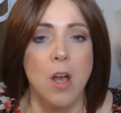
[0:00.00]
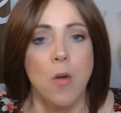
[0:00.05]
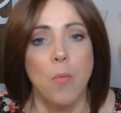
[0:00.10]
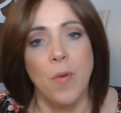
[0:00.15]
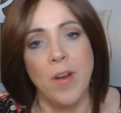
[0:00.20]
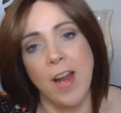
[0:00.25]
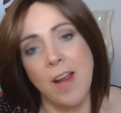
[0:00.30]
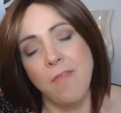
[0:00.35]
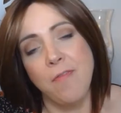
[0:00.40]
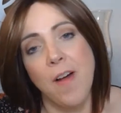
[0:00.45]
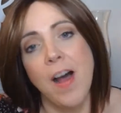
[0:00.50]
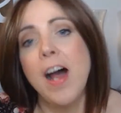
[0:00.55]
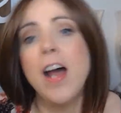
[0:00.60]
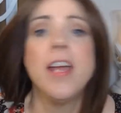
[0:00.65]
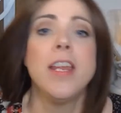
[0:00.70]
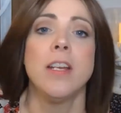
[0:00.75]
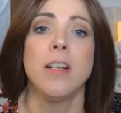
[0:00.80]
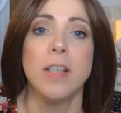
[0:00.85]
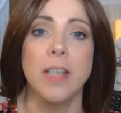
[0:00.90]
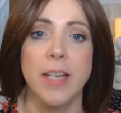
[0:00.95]
when I
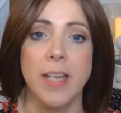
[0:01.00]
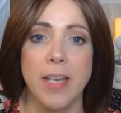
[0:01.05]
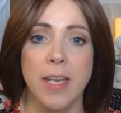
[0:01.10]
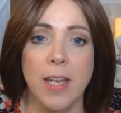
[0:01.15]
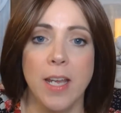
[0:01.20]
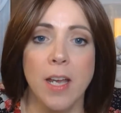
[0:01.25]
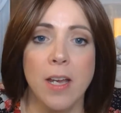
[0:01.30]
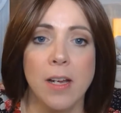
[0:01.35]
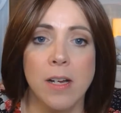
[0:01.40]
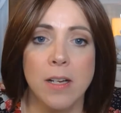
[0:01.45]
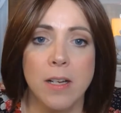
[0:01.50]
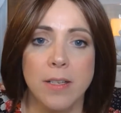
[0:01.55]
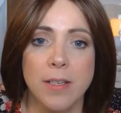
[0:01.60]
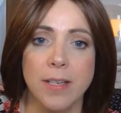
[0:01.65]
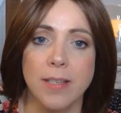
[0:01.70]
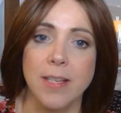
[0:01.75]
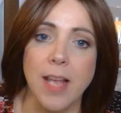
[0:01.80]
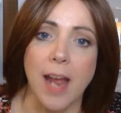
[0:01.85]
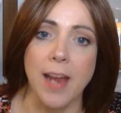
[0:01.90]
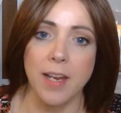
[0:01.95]
finally
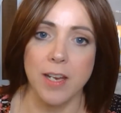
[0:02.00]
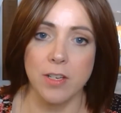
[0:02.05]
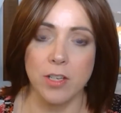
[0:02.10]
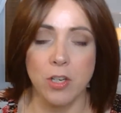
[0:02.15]
decided